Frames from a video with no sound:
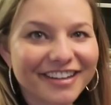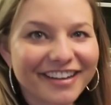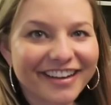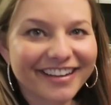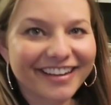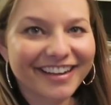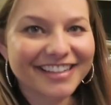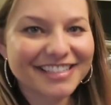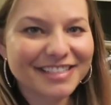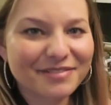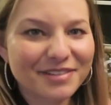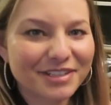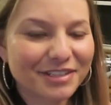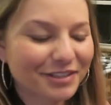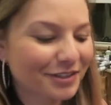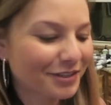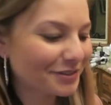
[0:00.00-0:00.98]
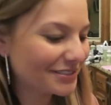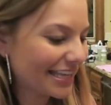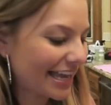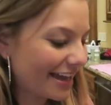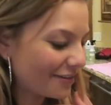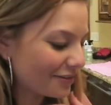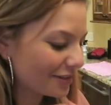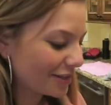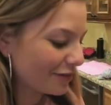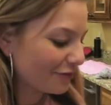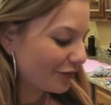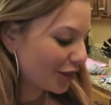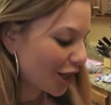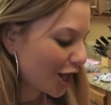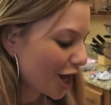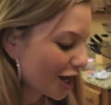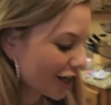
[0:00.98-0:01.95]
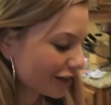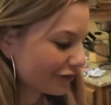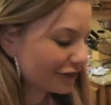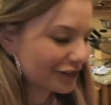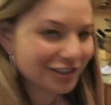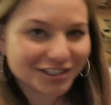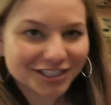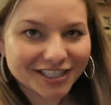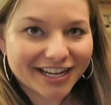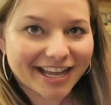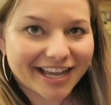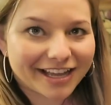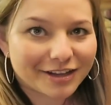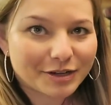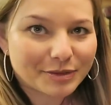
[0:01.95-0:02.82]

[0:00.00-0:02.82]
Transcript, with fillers: Alright guys, I'm gonna close out the vlog for today.